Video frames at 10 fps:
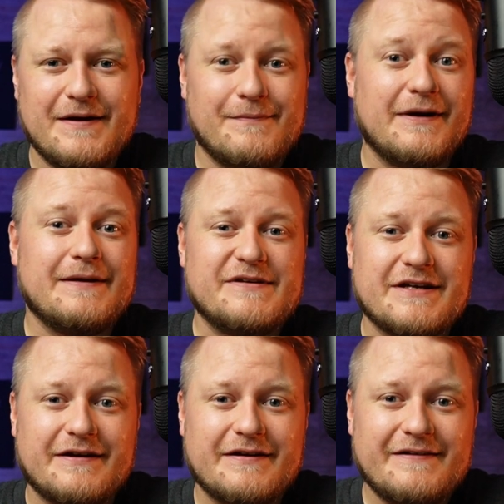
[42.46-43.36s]
My name is
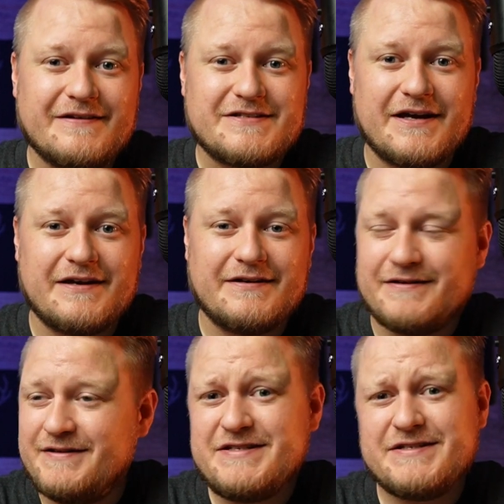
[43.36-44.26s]
Andreas and
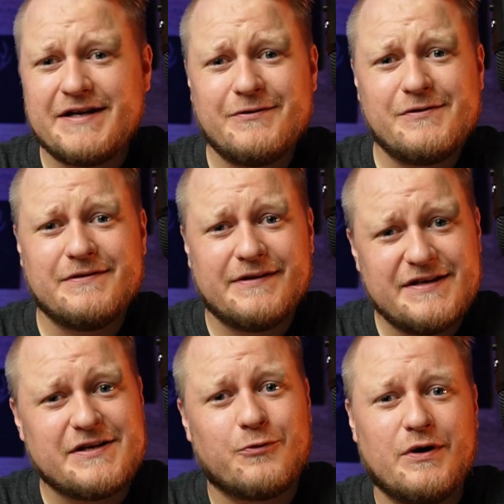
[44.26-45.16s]
this channel
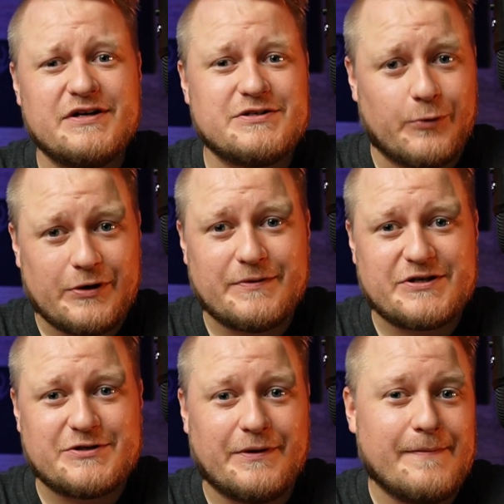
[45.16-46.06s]
is otherwise pretty
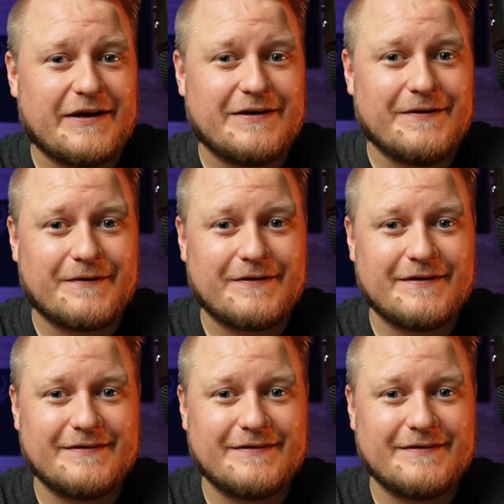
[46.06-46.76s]
much my backyard.